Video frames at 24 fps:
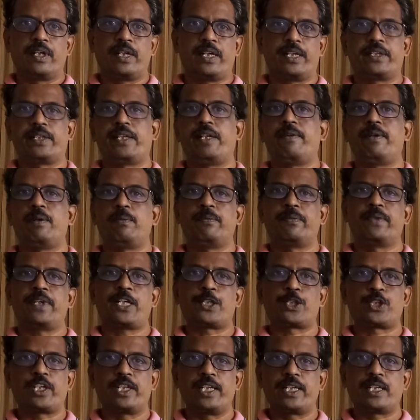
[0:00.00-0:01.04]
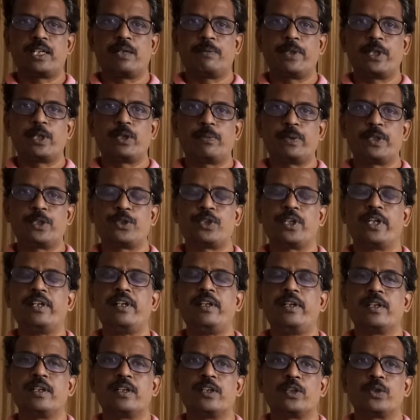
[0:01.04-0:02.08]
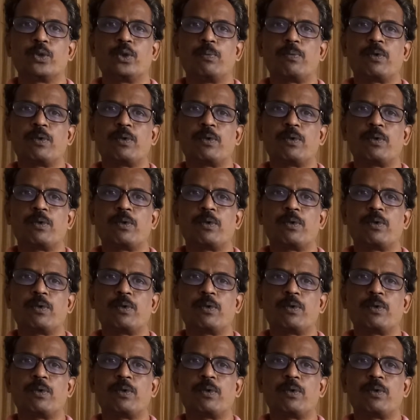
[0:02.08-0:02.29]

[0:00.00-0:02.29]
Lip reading: they will naturally come into picture. The